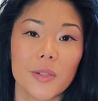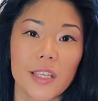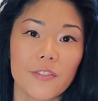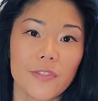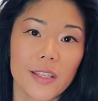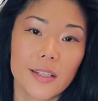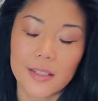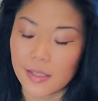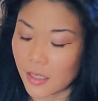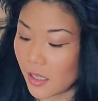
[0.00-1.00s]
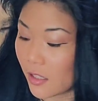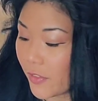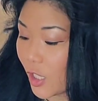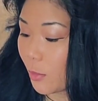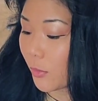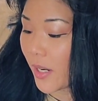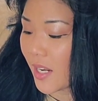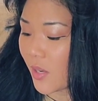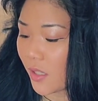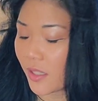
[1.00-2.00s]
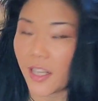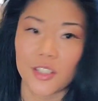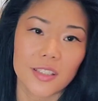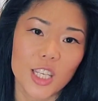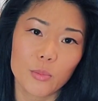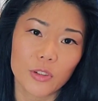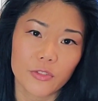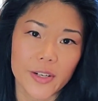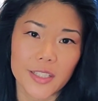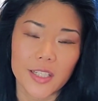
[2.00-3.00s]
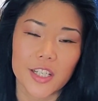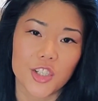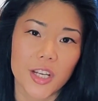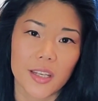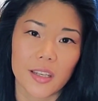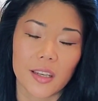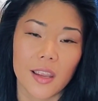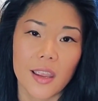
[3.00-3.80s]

if it is unavailable right now online, just keep refreshing and checking